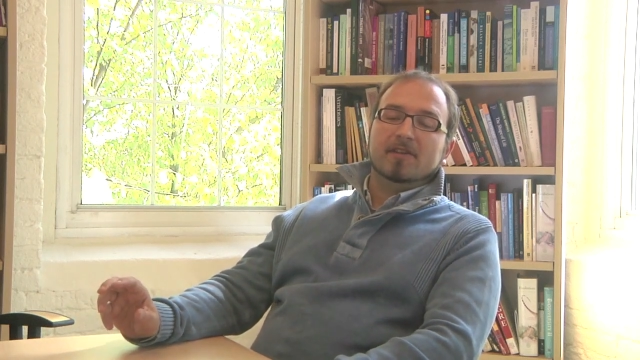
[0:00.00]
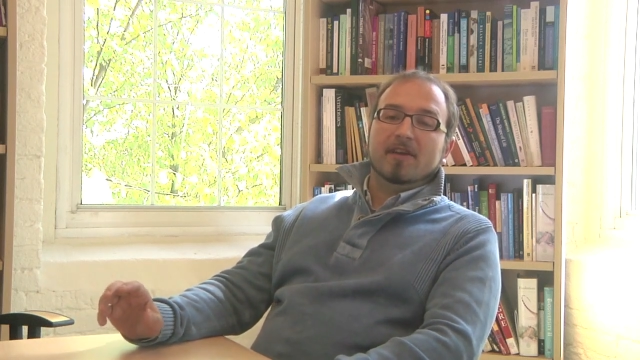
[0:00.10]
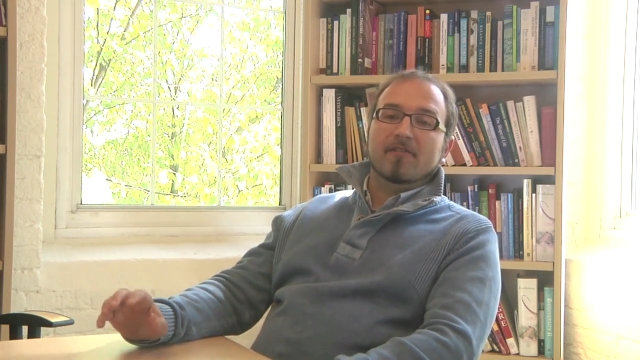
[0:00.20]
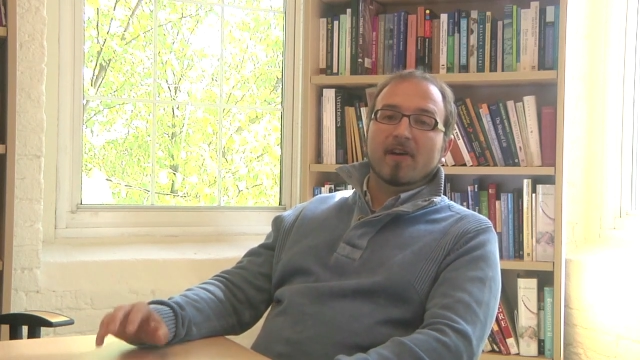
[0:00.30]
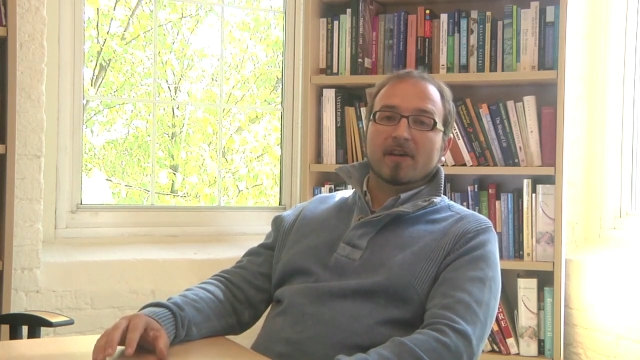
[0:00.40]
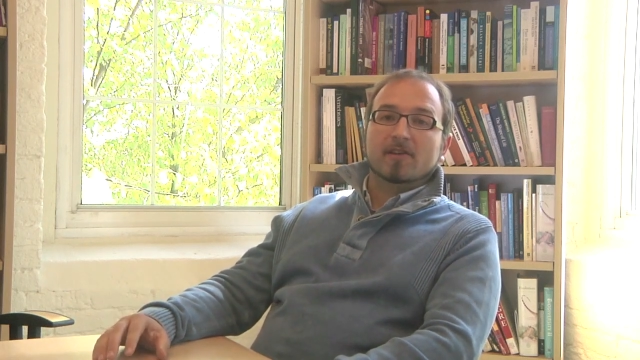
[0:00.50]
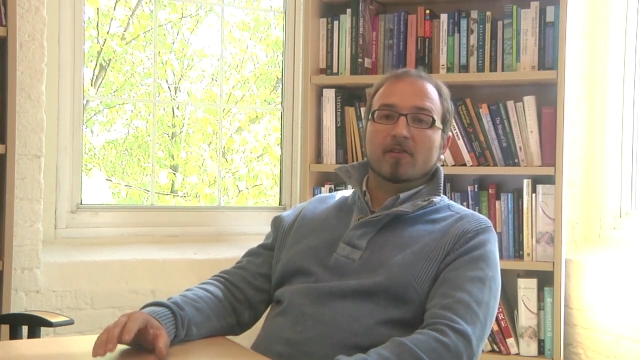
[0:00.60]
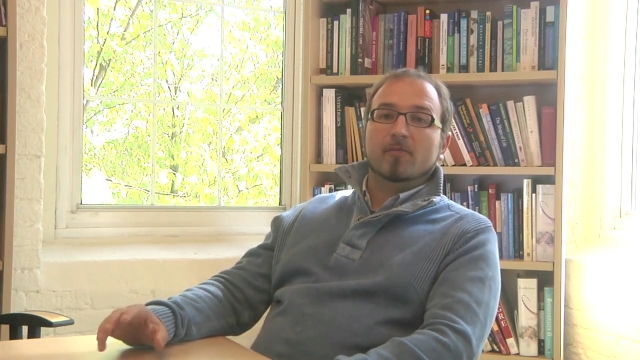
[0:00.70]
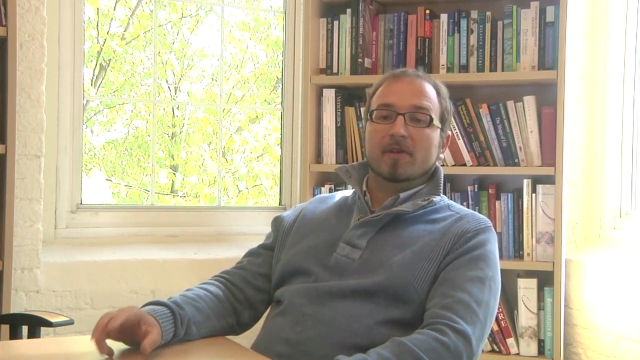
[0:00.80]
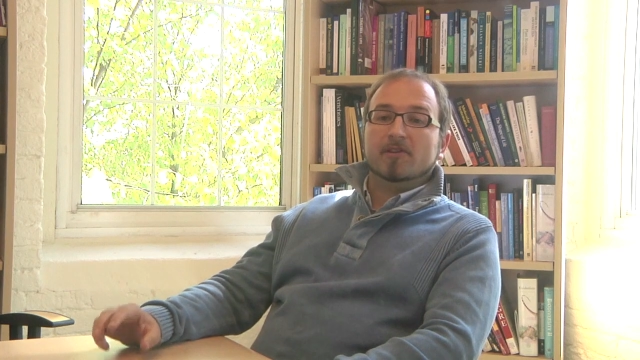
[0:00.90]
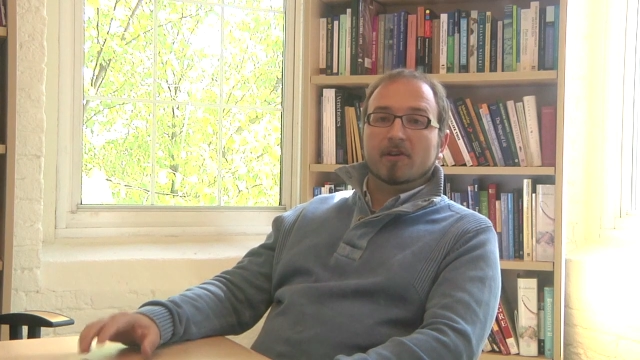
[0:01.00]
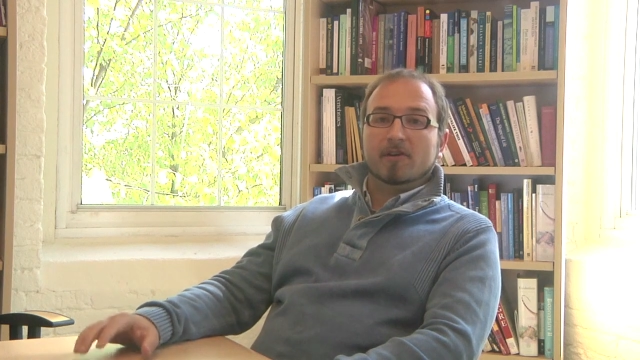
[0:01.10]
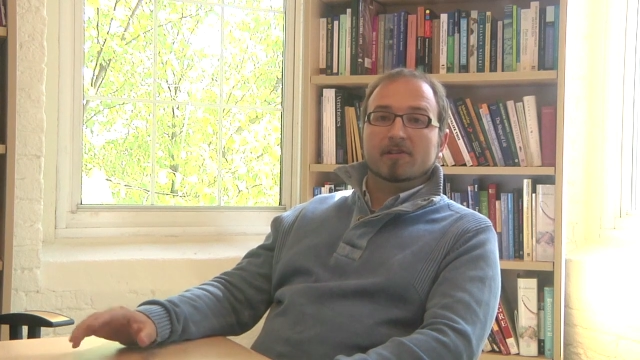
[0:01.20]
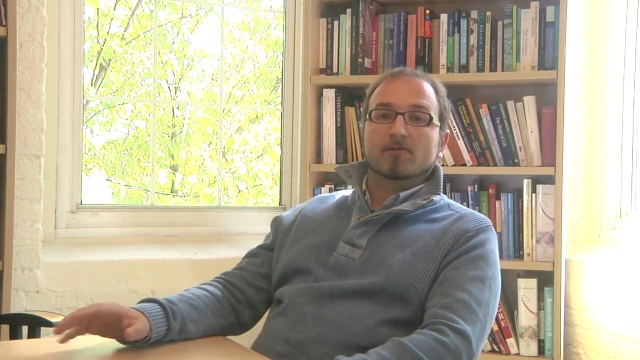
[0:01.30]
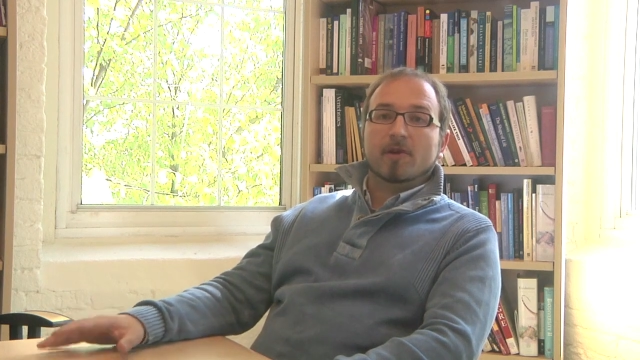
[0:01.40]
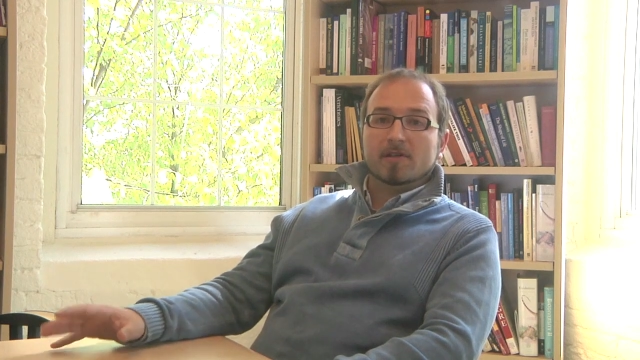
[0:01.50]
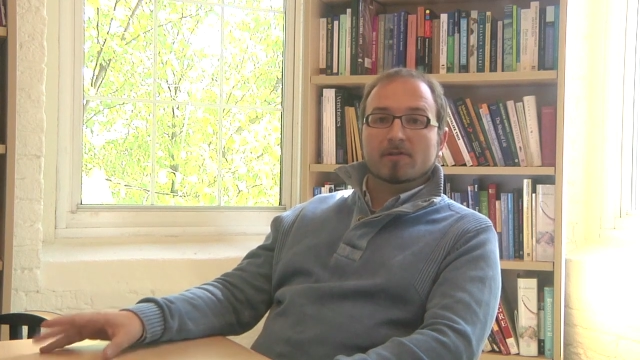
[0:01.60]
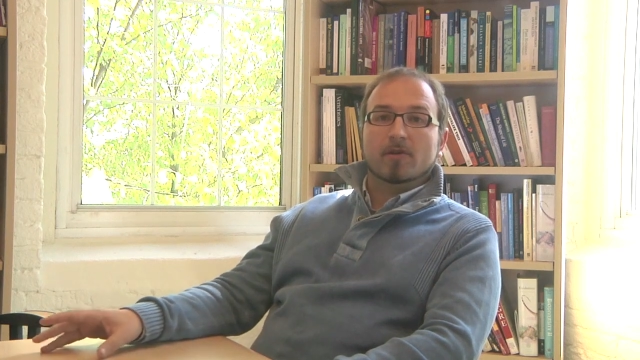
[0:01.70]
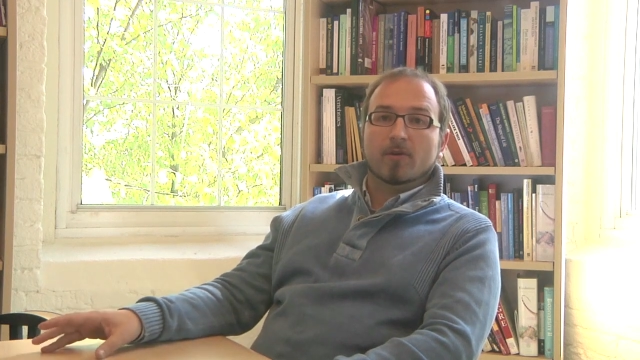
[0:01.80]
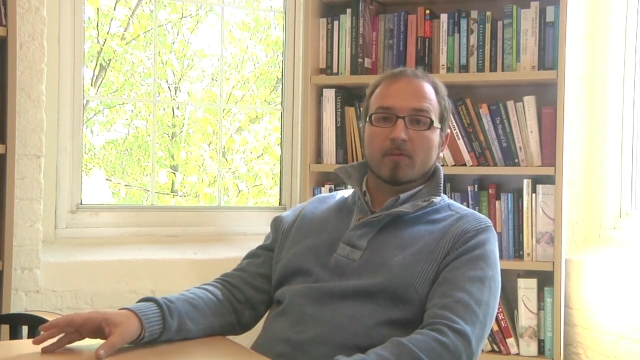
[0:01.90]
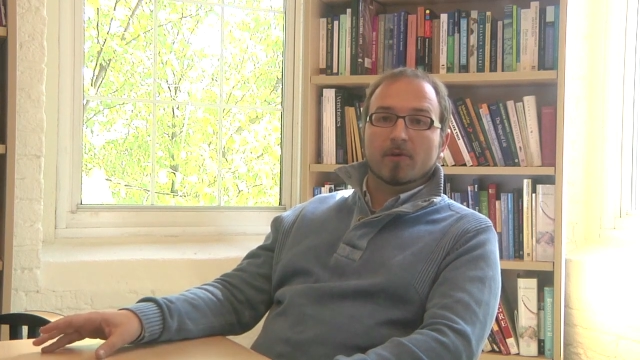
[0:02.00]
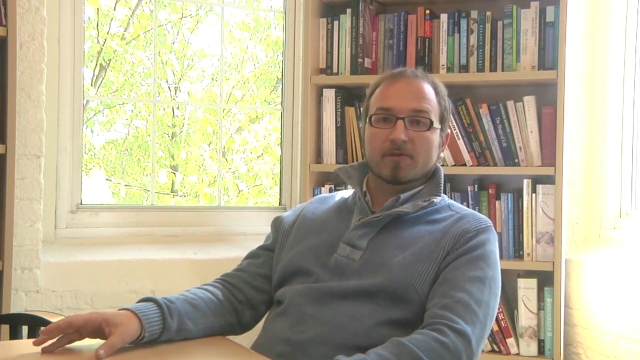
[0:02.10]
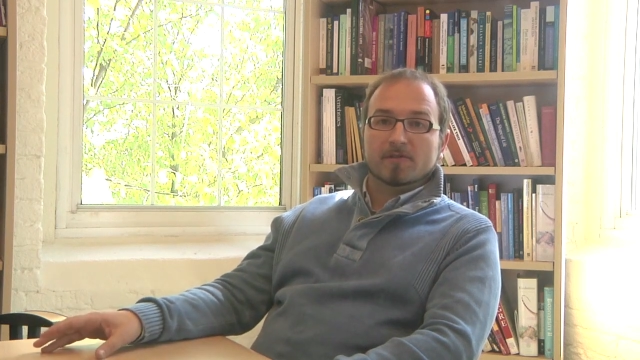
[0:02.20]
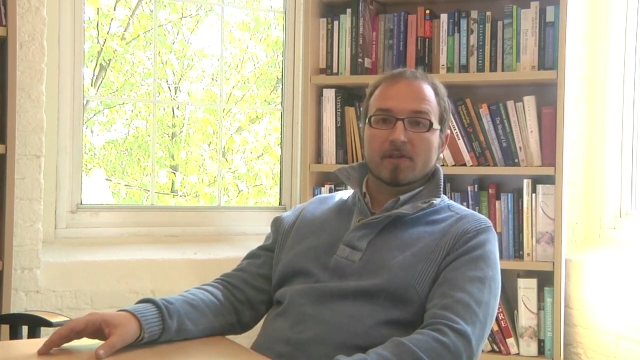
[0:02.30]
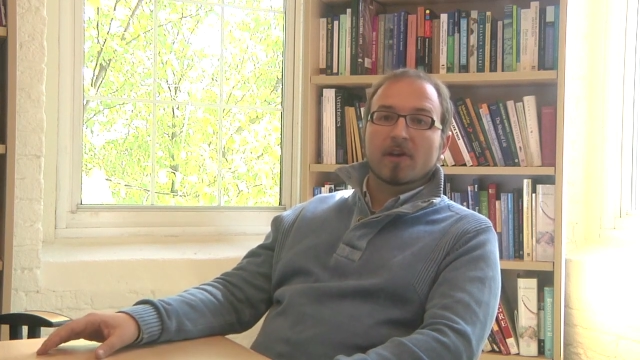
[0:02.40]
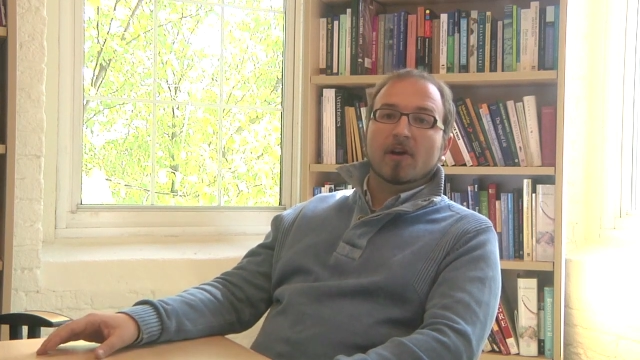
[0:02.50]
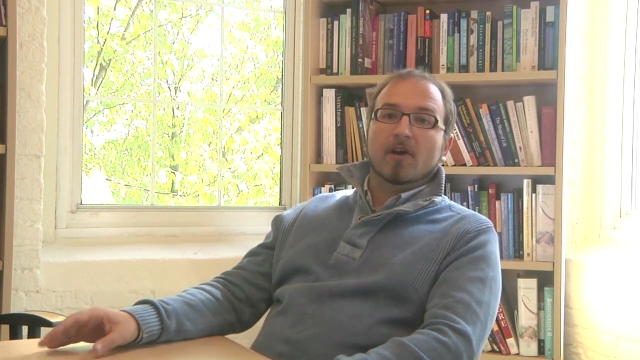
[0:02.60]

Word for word: the effect of maternal stress hormones